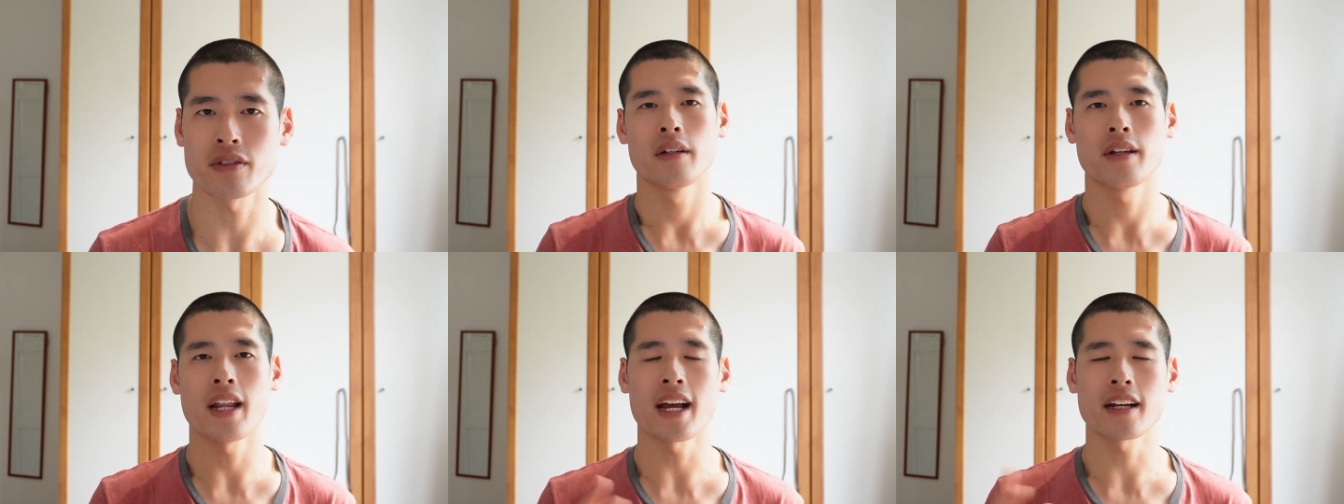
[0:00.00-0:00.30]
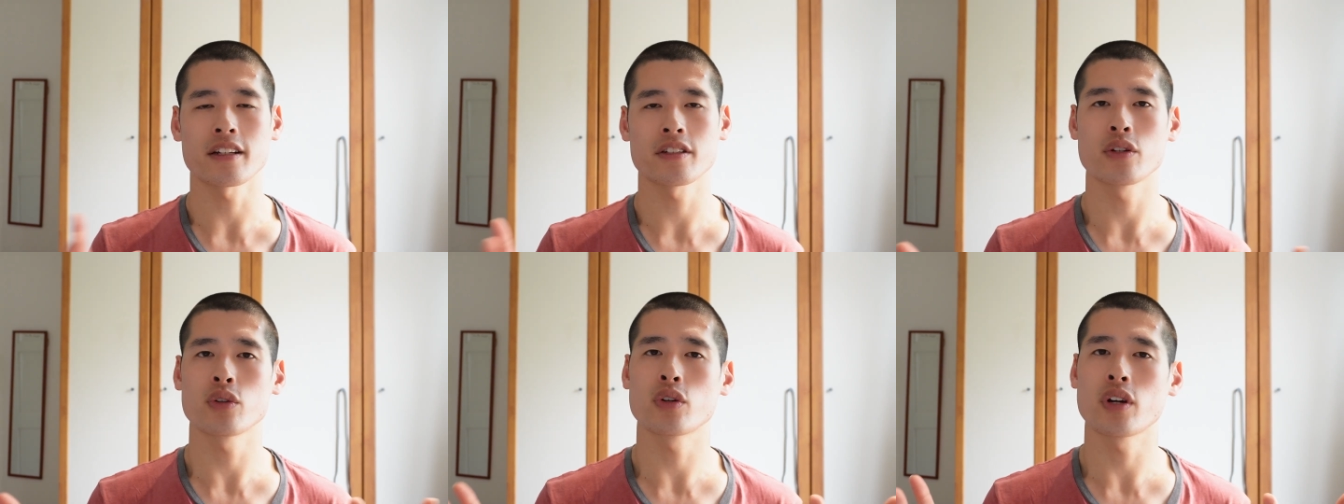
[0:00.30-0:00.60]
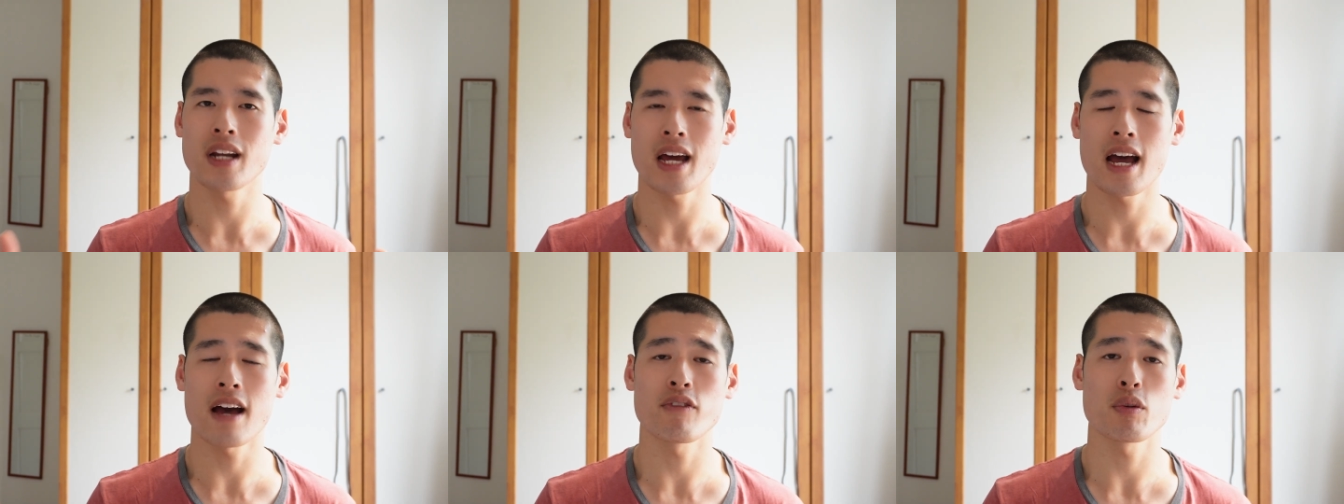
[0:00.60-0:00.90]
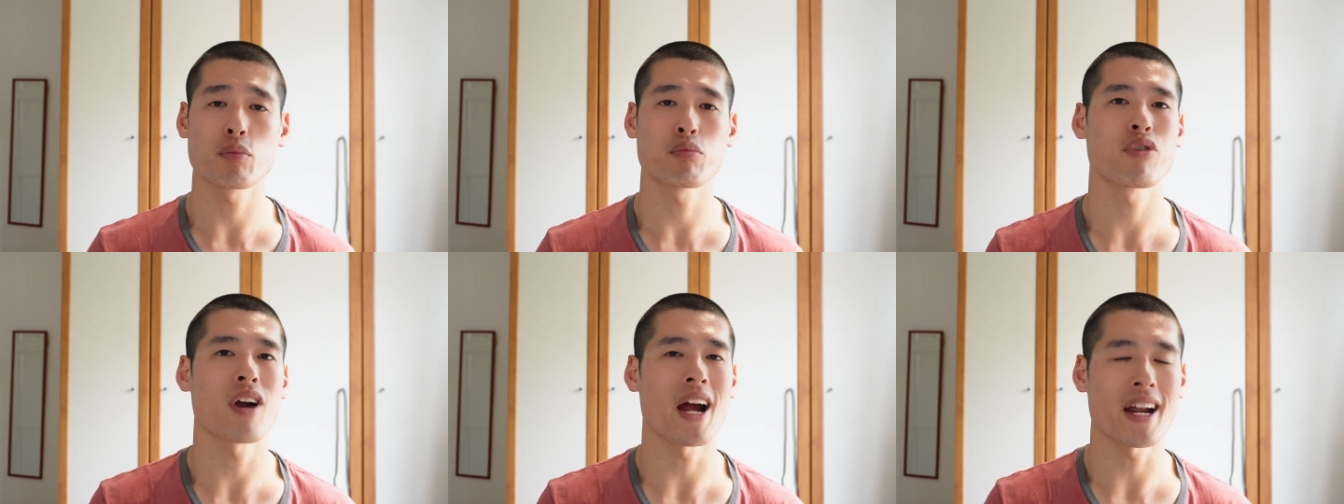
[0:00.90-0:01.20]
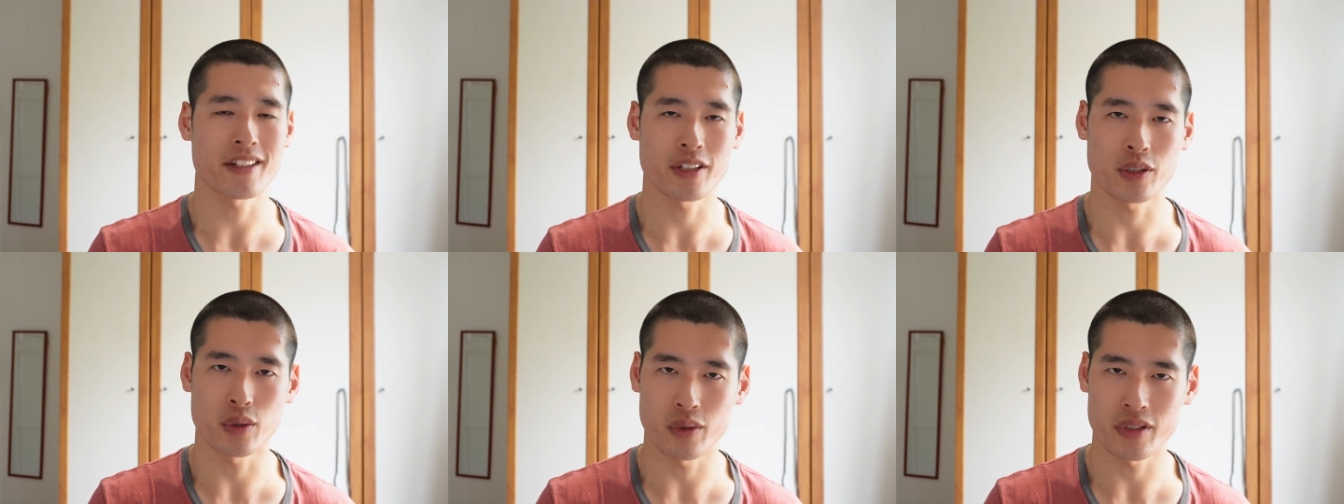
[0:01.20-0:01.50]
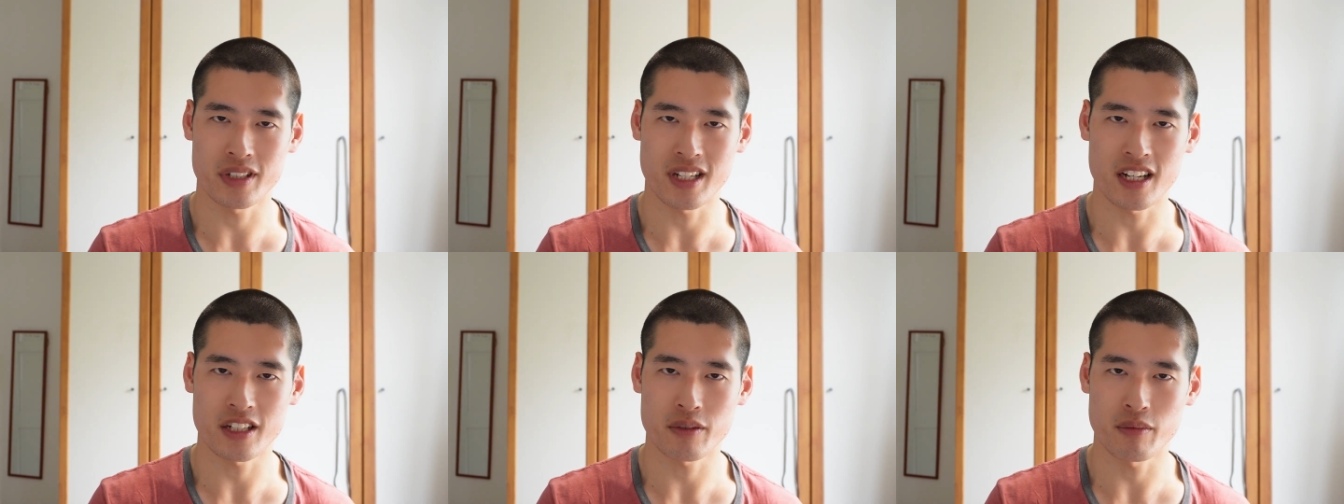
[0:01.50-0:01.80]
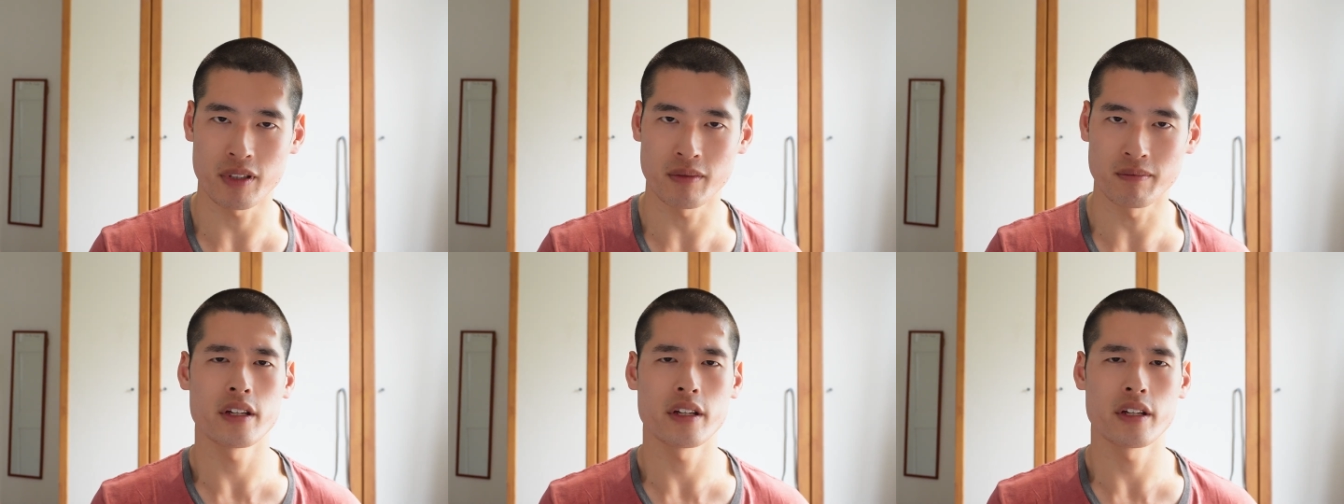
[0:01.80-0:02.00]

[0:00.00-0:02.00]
Next, you're going to have a practical assessment.